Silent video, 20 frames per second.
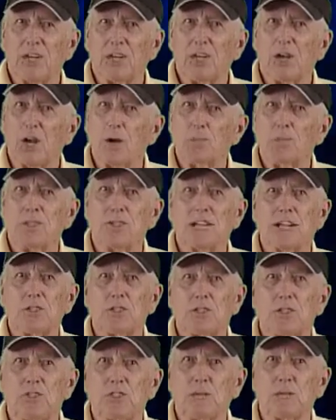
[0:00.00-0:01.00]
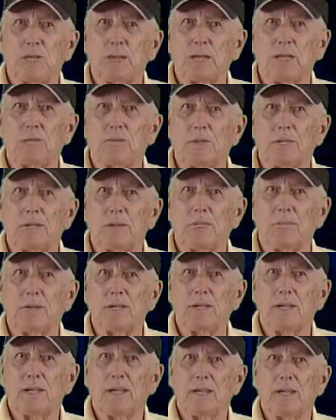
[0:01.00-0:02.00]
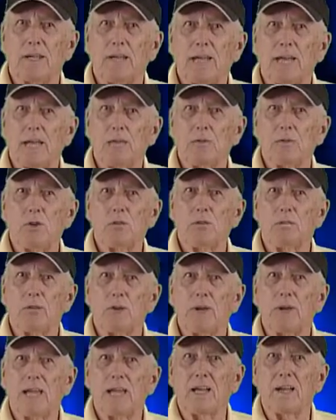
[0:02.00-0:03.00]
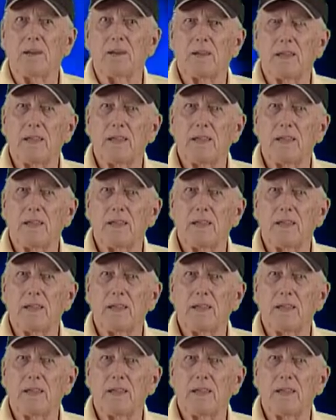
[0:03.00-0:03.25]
Carpet tiles, you just pick them up and move them around.